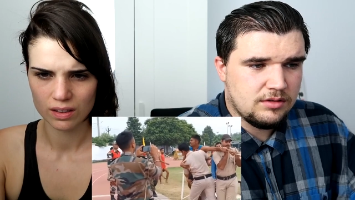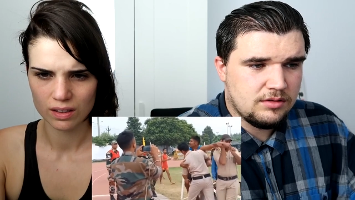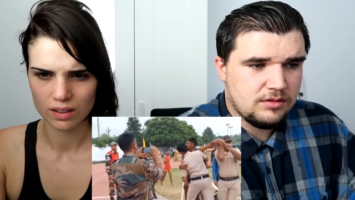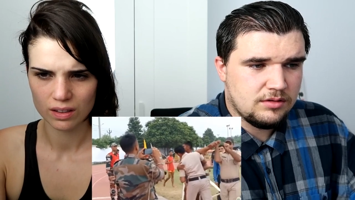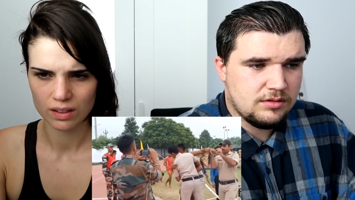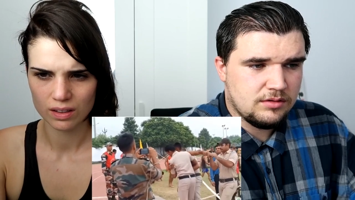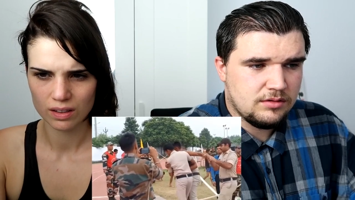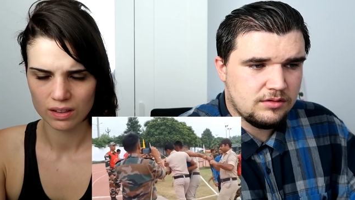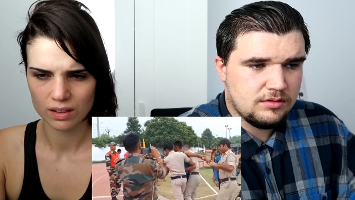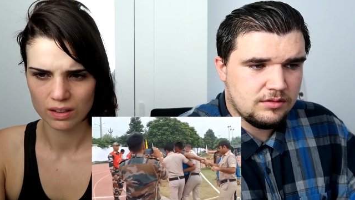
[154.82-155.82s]

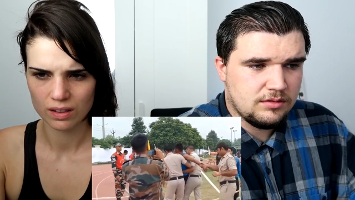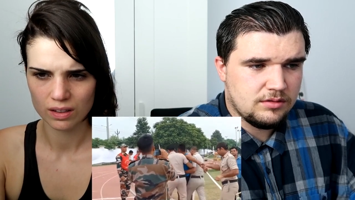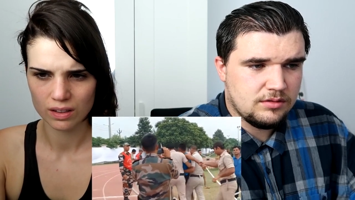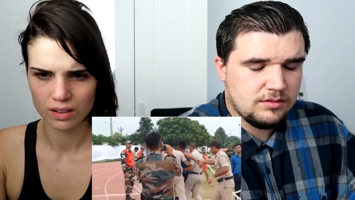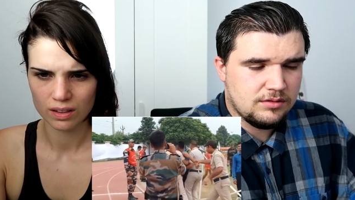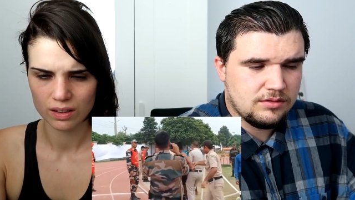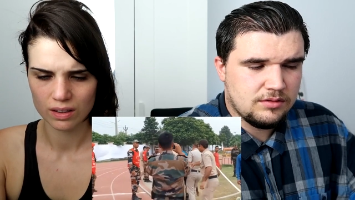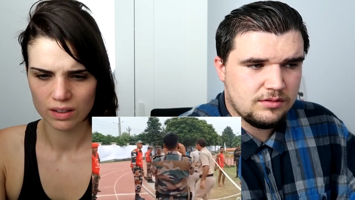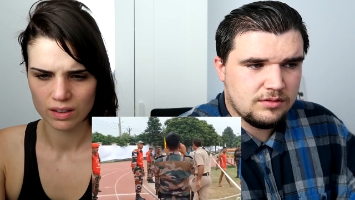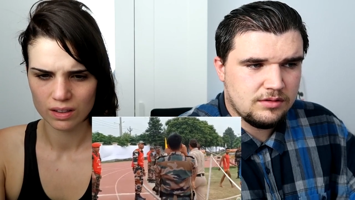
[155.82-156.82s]

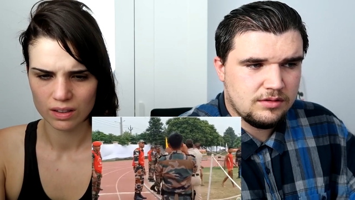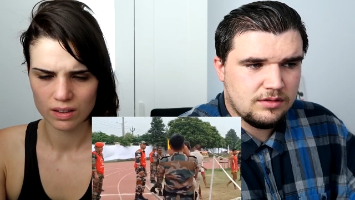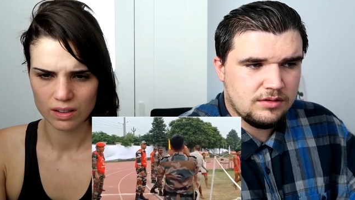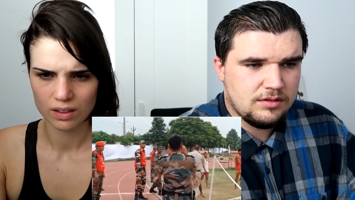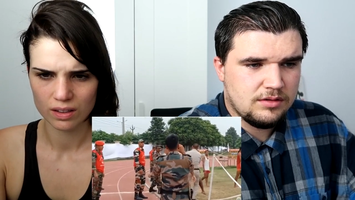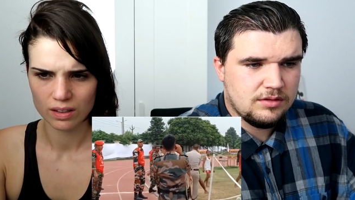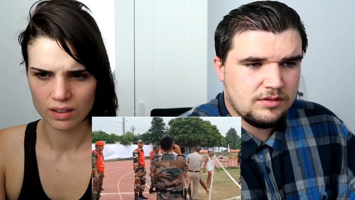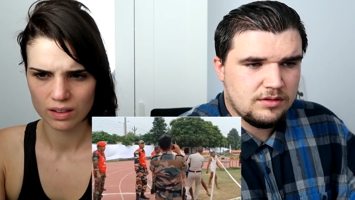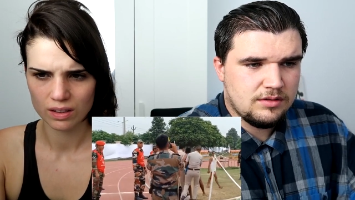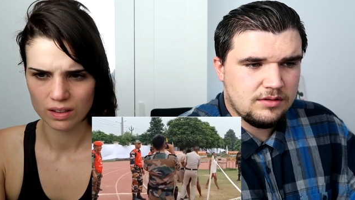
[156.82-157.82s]

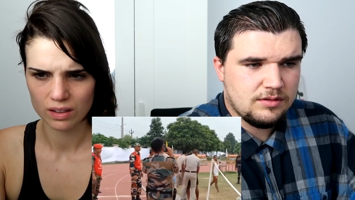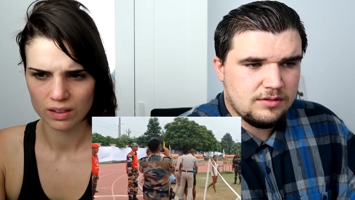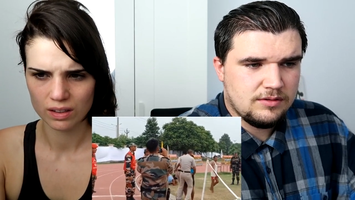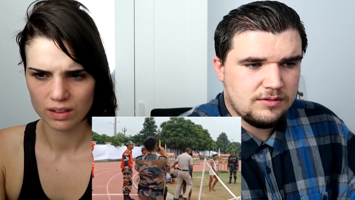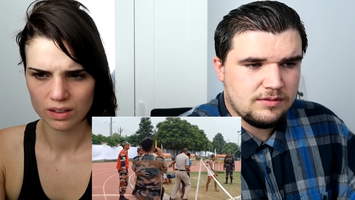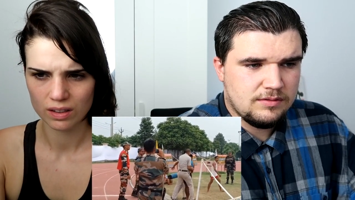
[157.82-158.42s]
Nothing is said.